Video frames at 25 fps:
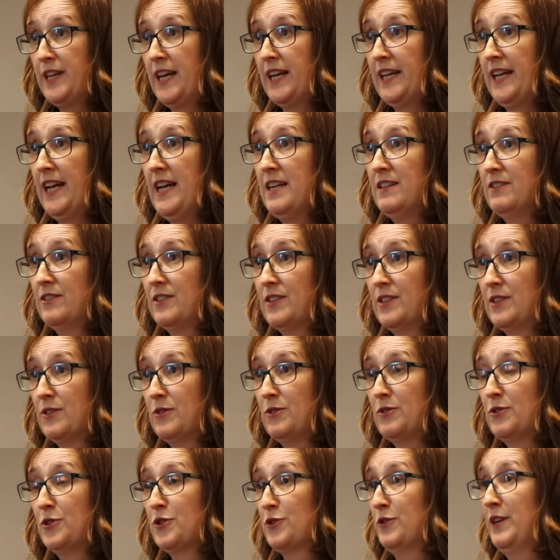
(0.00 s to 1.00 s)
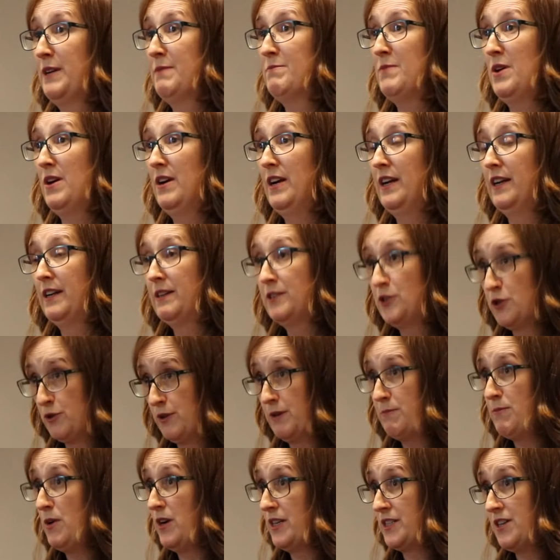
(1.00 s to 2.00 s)
that council during
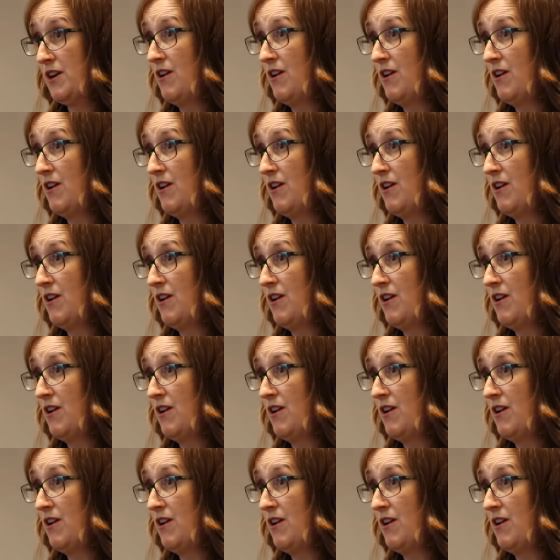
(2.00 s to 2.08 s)
my